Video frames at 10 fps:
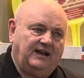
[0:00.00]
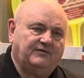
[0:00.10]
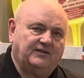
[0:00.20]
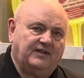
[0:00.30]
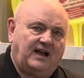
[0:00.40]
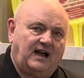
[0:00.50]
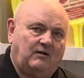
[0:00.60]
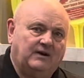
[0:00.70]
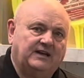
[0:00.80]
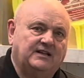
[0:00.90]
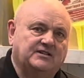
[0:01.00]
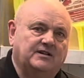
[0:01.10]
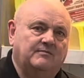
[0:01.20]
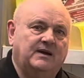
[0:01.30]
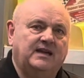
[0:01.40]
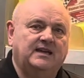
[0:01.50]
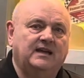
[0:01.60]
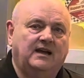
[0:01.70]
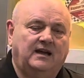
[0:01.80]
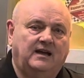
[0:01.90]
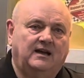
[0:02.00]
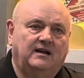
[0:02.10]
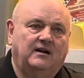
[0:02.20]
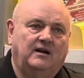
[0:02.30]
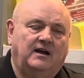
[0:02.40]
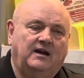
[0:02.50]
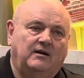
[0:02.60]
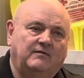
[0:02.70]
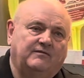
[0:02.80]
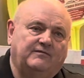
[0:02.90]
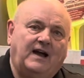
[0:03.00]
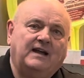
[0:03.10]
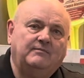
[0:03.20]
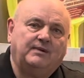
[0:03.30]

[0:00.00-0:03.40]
after that I went into me fine